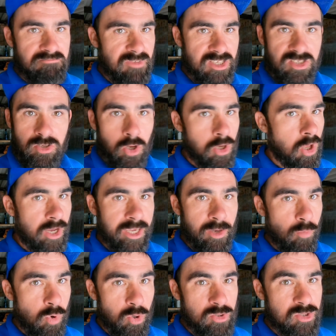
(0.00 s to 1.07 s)
it's not like
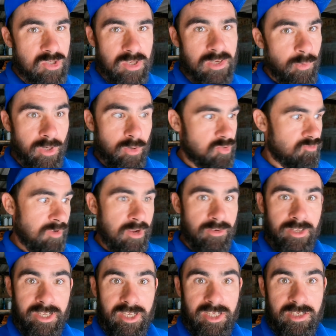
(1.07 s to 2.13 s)
it was when I was
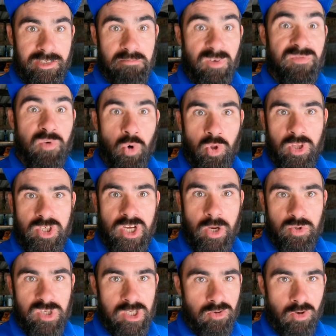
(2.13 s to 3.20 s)
around here before the
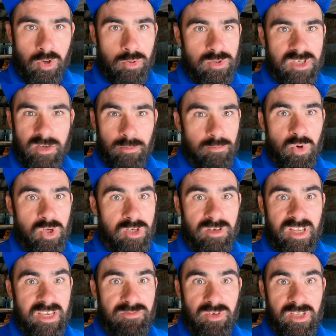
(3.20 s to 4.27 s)
Chelsea cruise. It
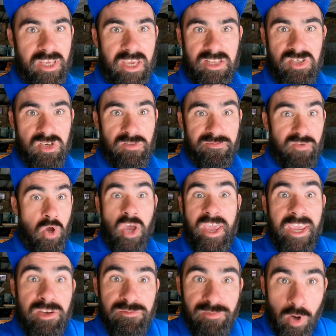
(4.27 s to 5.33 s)
wouldn't even get to
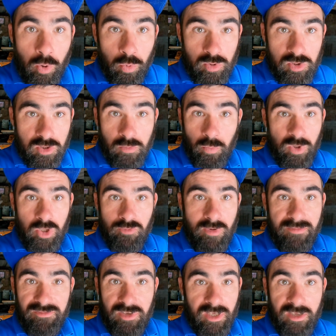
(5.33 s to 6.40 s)
13 volts when you
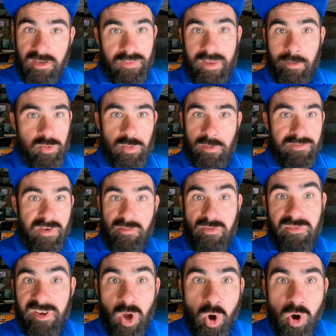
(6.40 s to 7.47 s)
revved it, and that was with everything